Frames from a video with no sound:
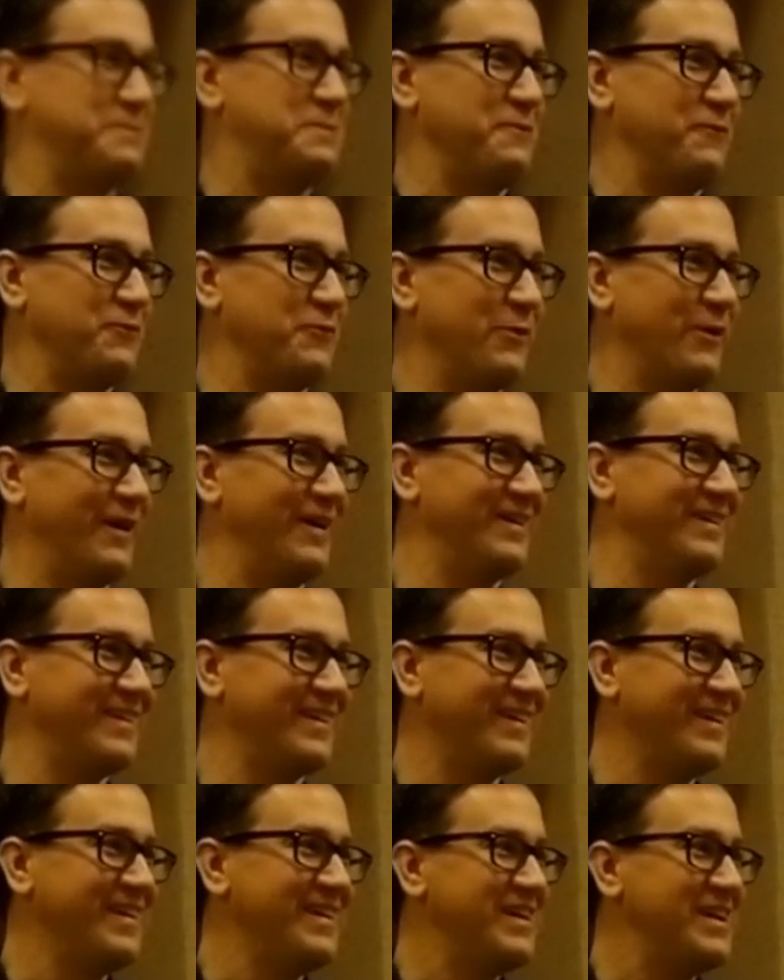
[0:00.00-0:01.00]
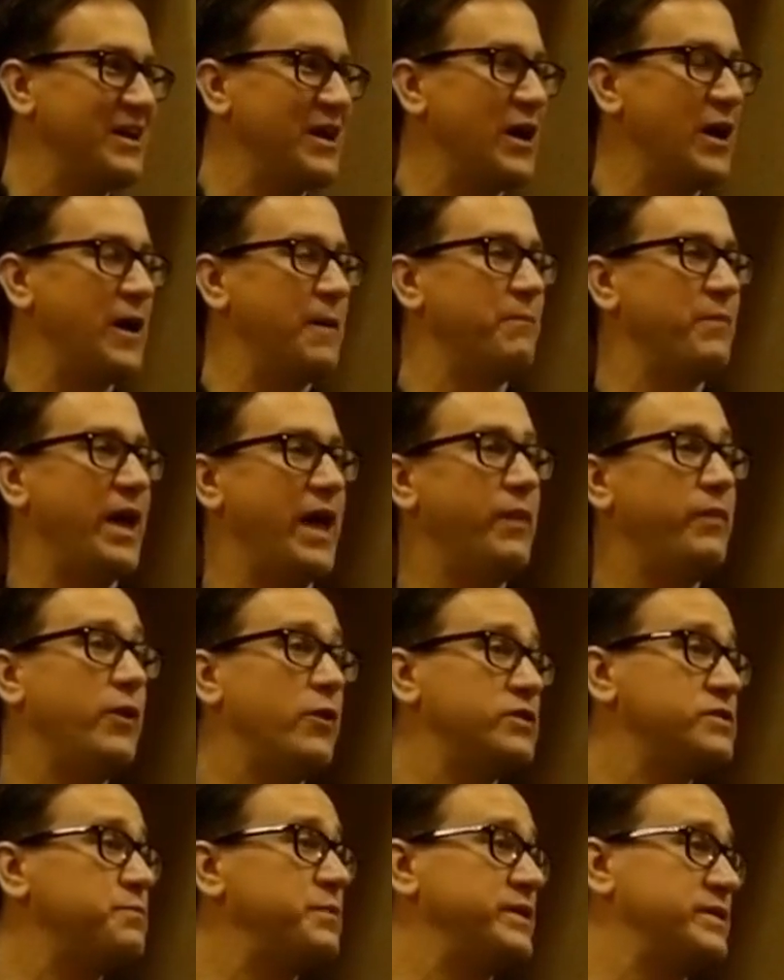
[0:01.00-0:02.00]
before. um, and
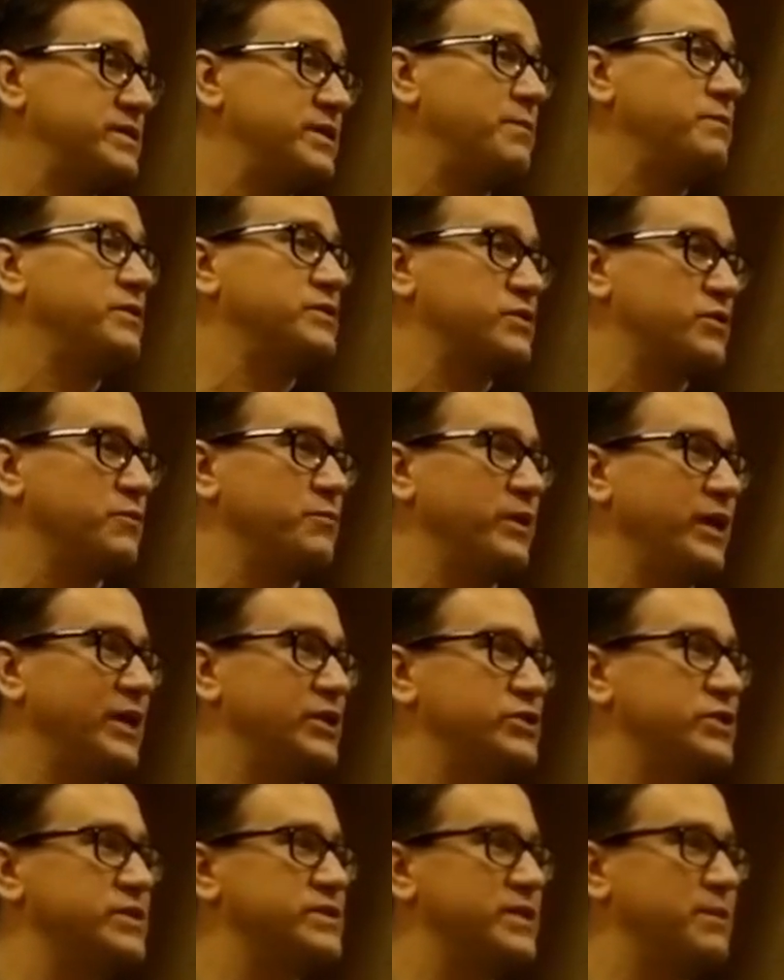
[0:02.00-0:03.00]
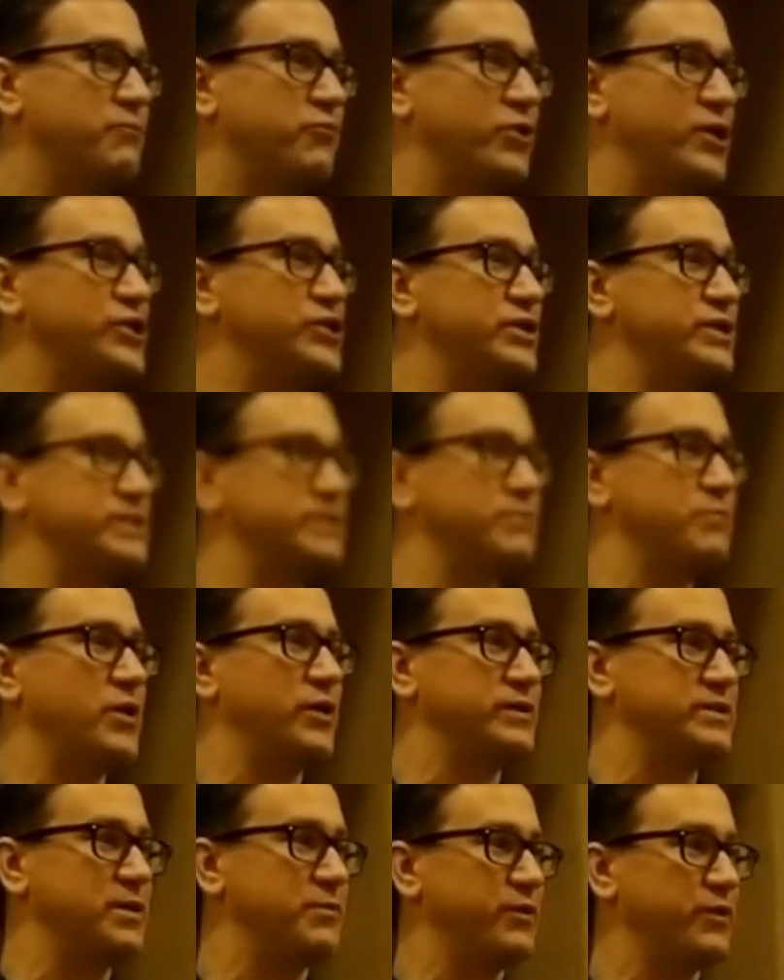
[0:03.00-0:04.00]
there's been some discrimination, some prejudice among
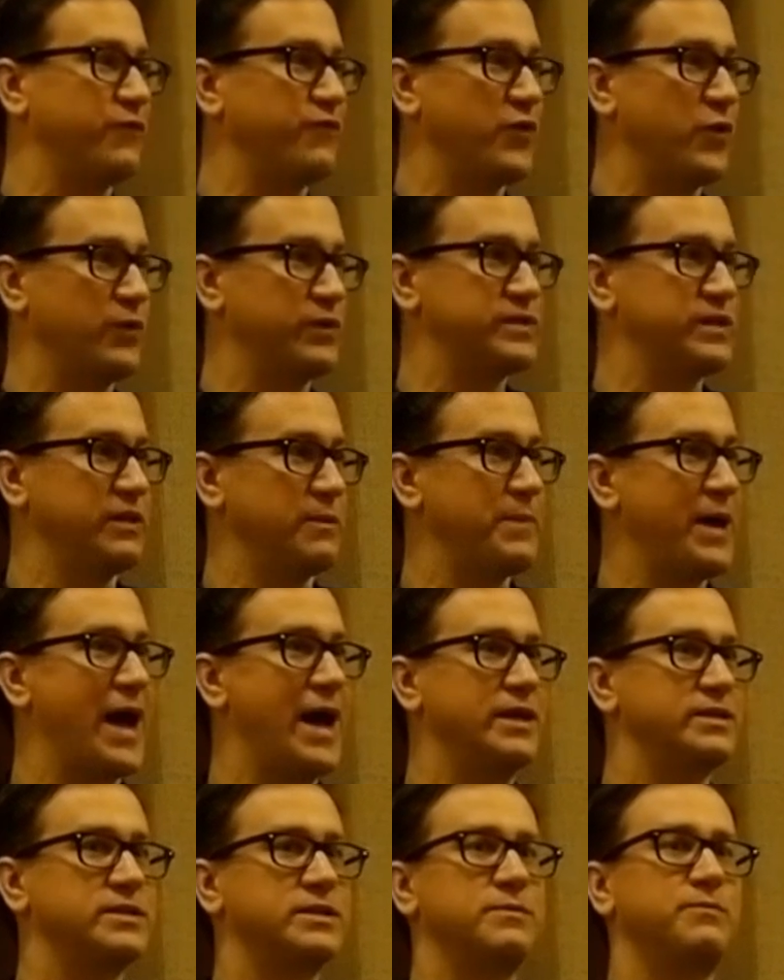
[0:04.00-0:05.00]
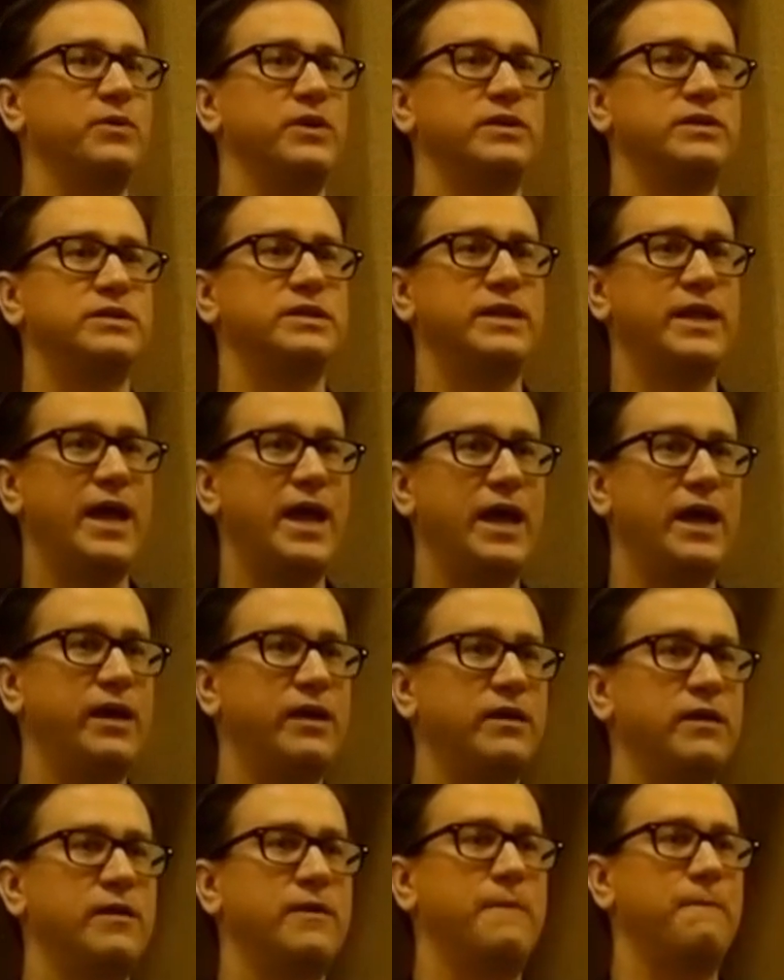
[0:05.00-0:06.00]
some of the folks in the past. But
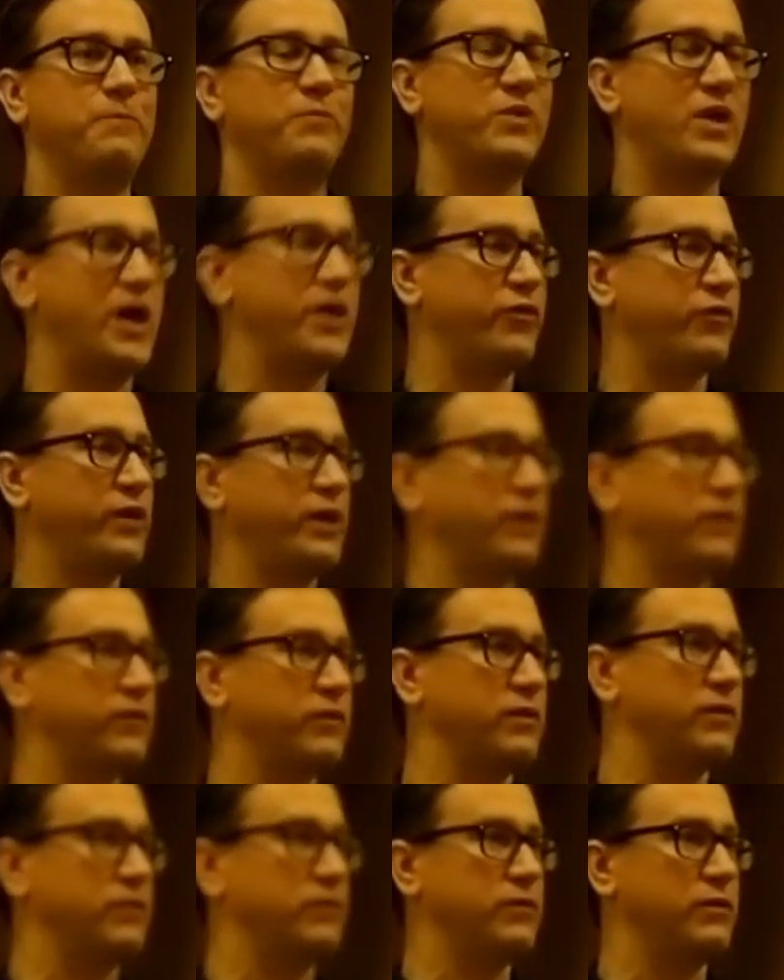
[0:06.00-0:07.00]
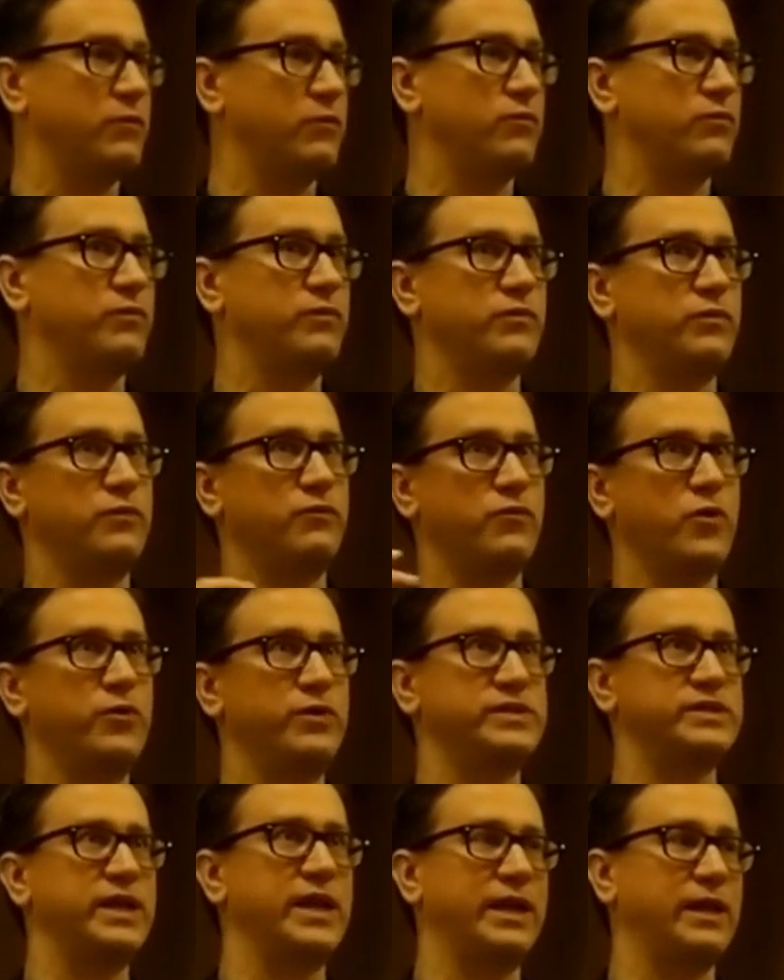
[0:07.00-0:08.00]
today, I think the, the, the road
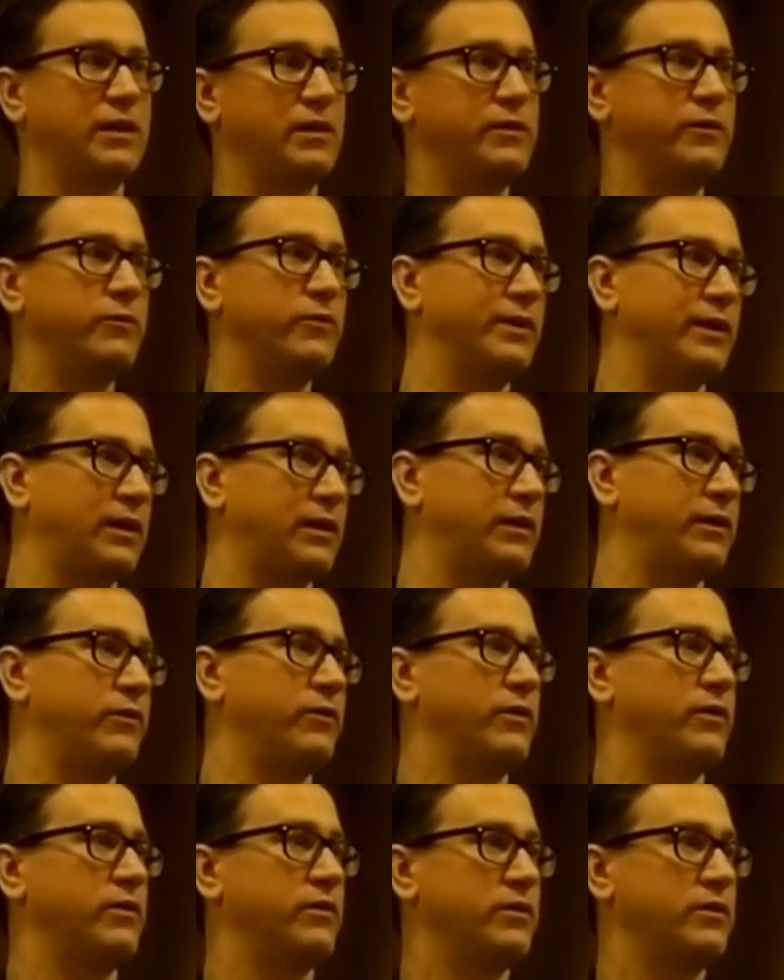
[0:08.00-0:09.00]
is getting clearer and clearer